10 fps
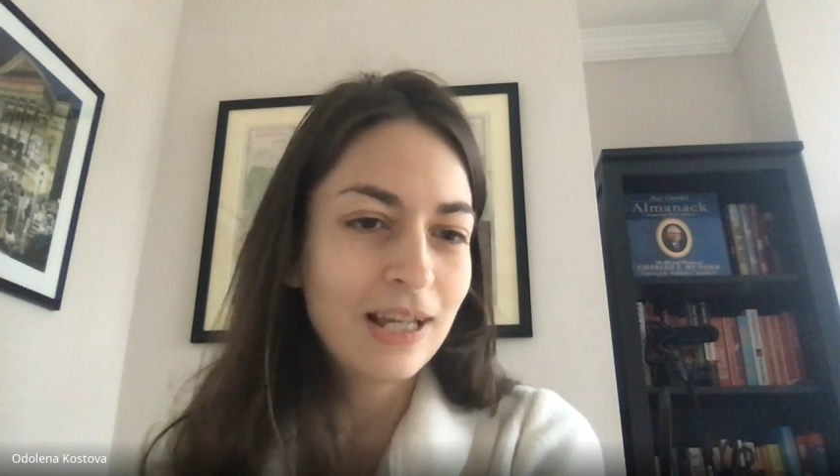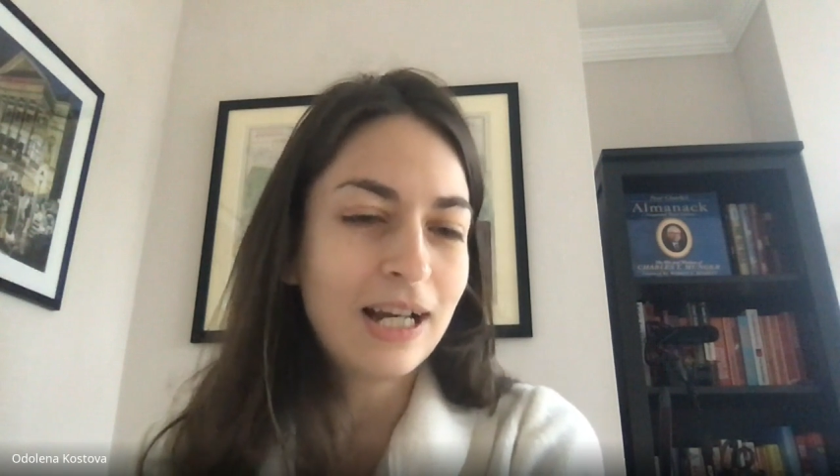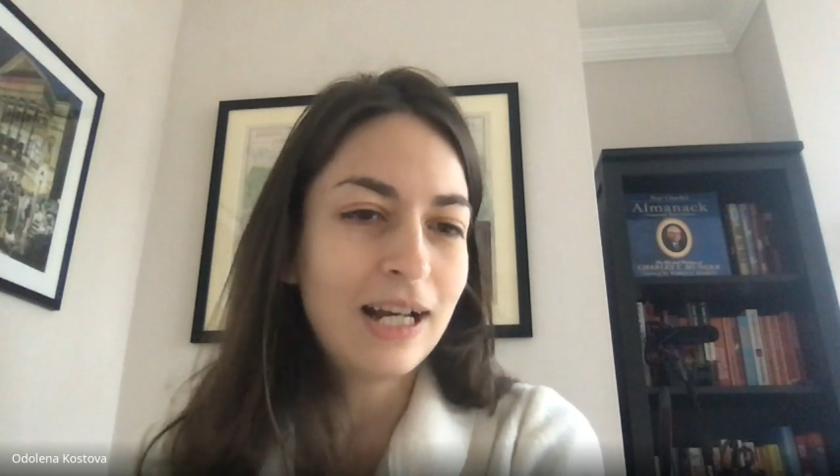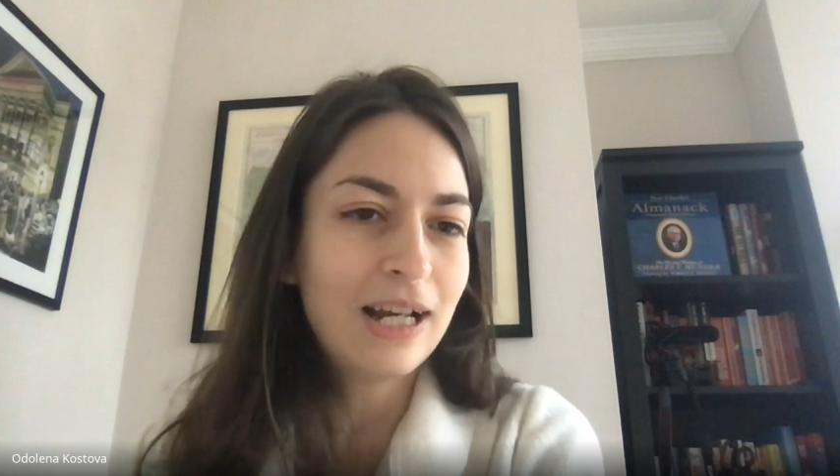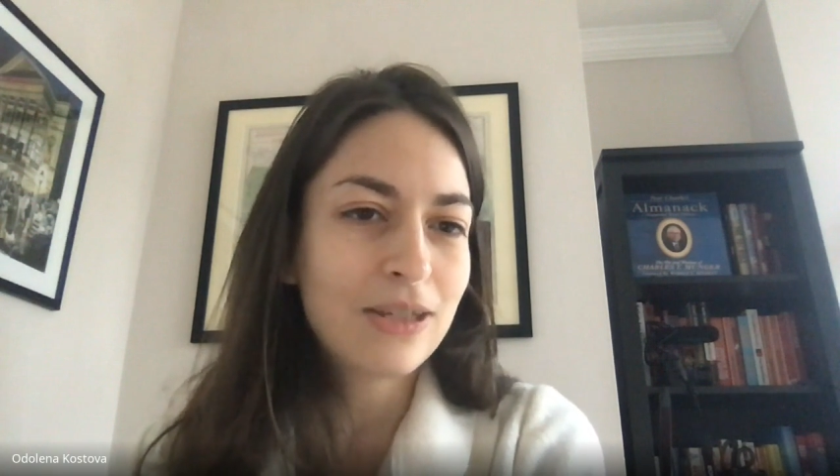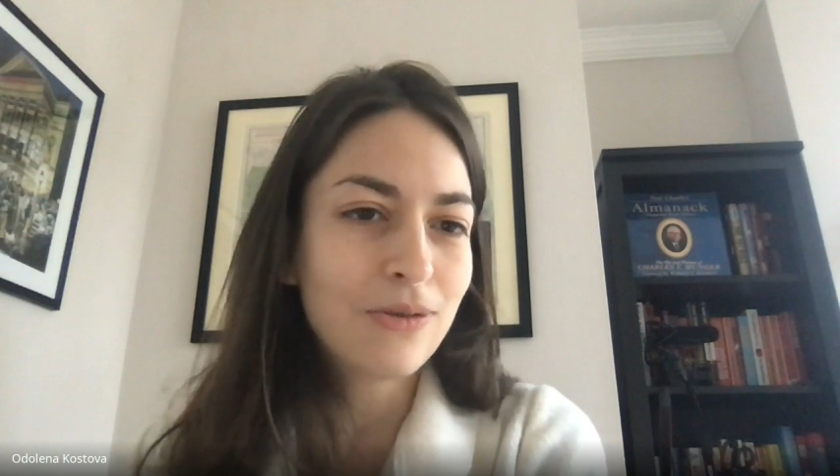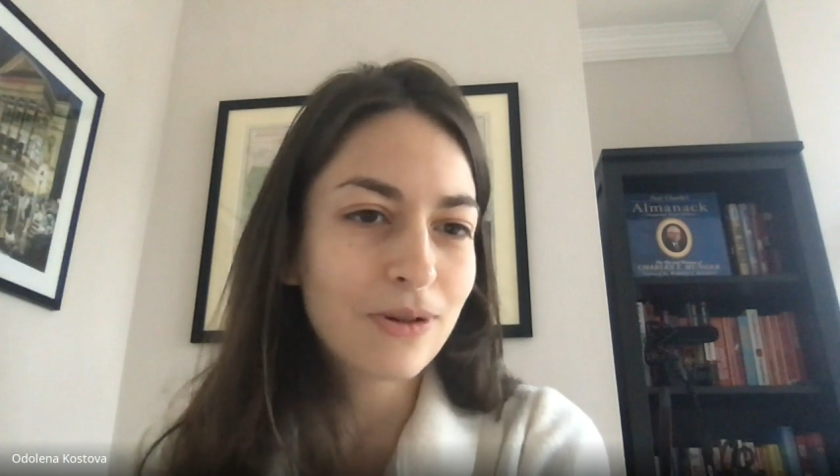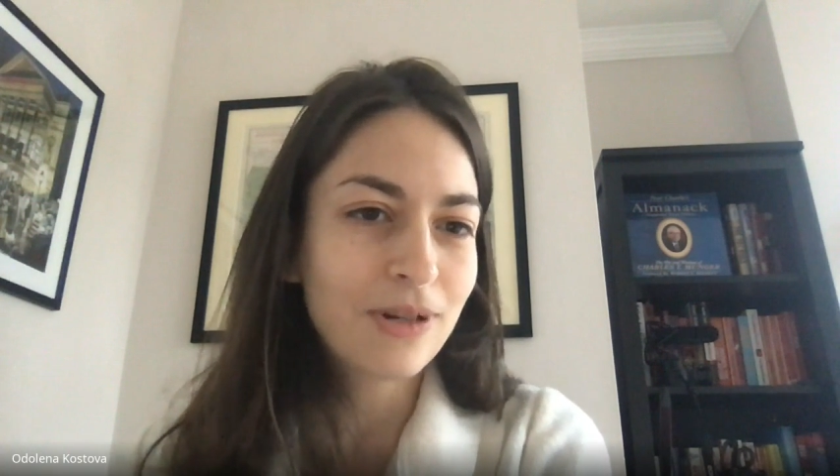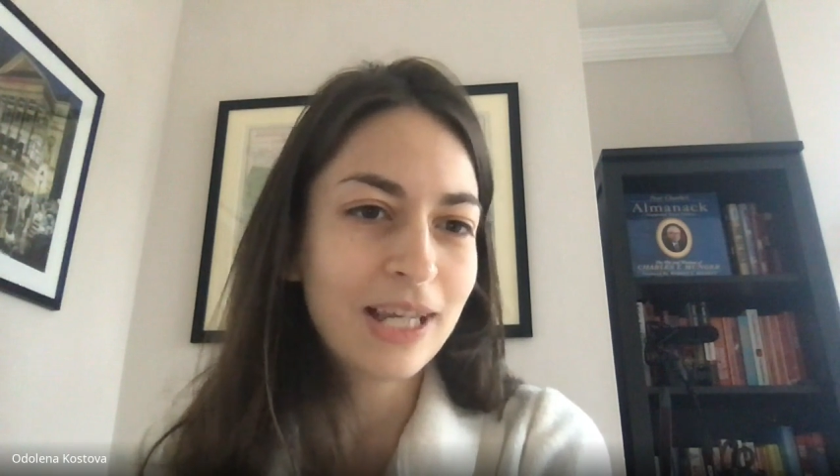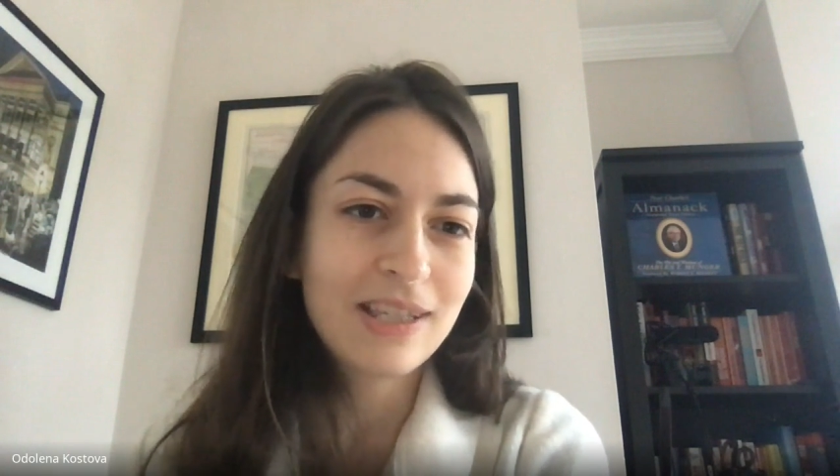uh, you're
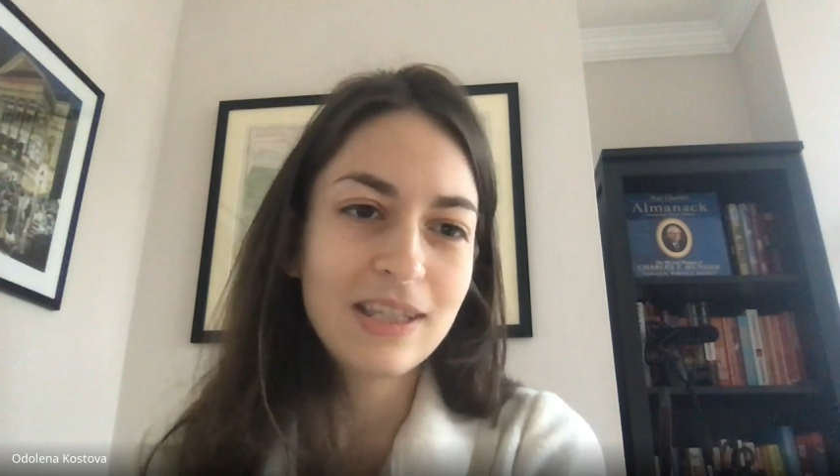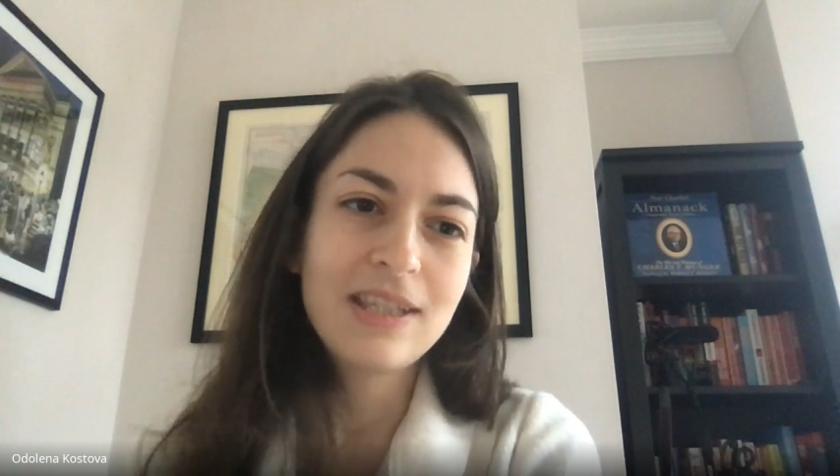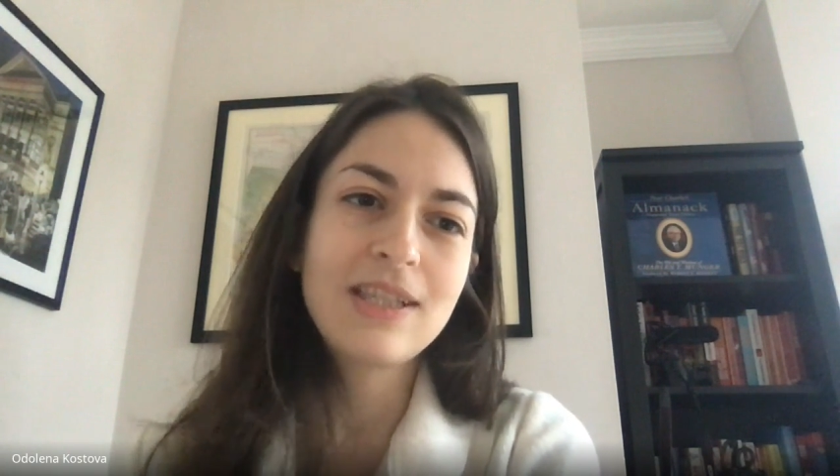collecting this